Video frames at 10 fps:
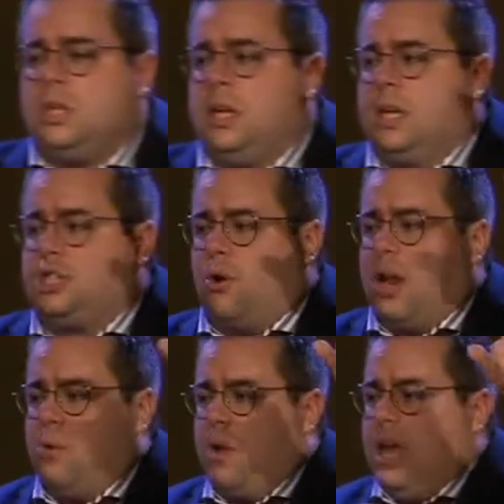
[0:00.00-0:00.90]
Is there
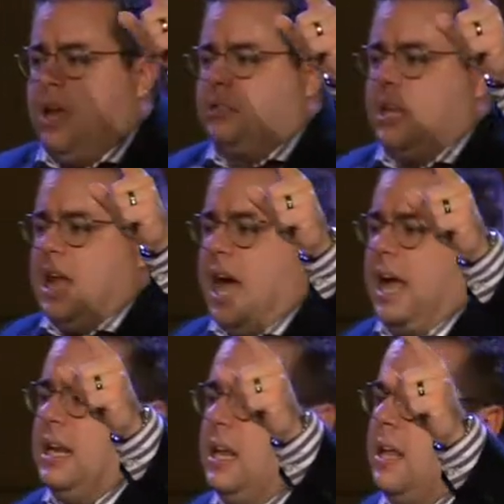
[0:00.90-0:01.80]
anyone here
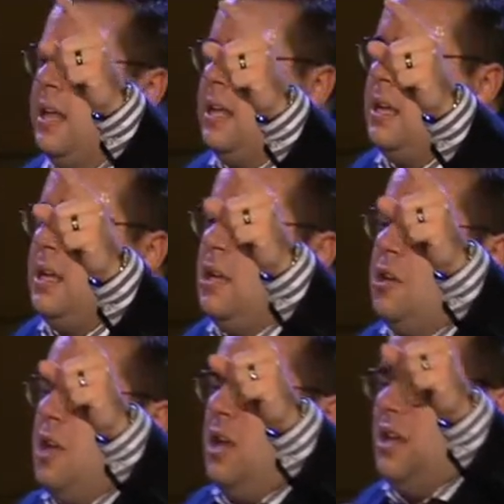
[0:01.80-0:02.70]
tonight?
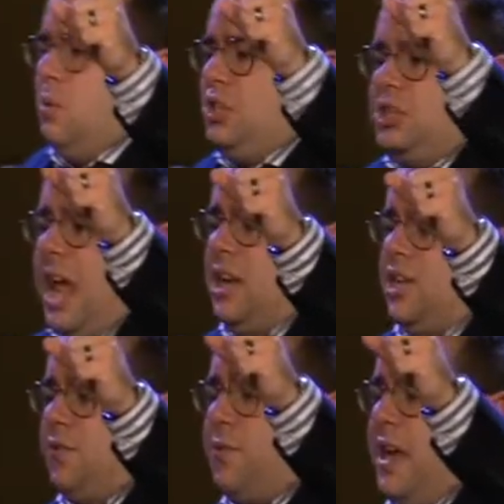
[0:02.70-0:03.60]
will stand at
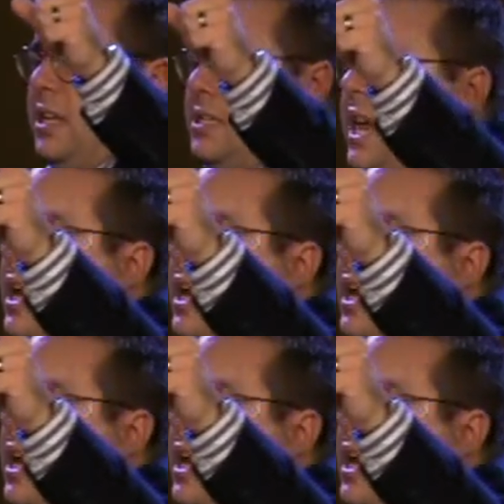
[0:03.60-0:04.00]
their feet and say,